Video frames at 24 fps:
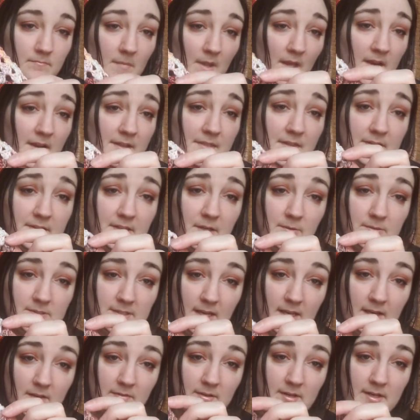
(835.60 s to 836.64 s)
And I thought that was
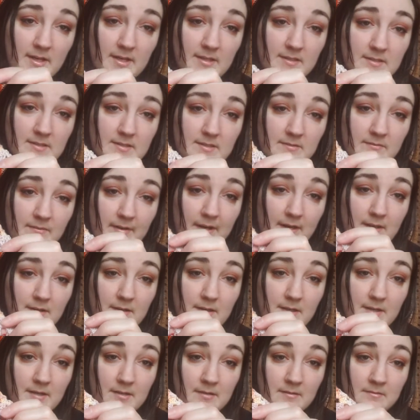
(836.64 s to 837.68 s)
kind of a nice
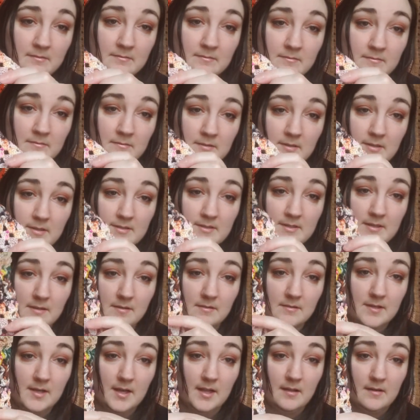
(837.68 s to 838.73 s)
divider,
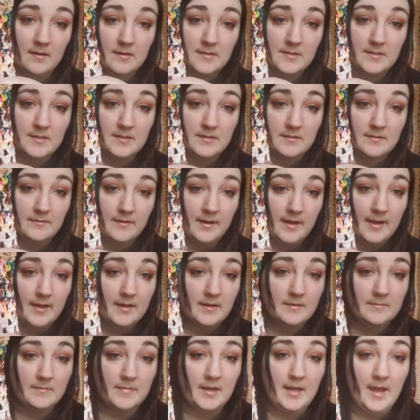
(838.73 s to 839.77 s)
single color to
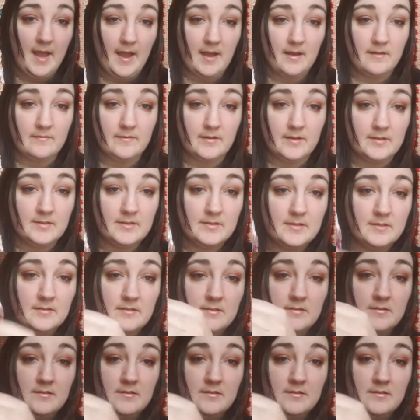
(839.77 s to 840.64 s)
divide my Advent,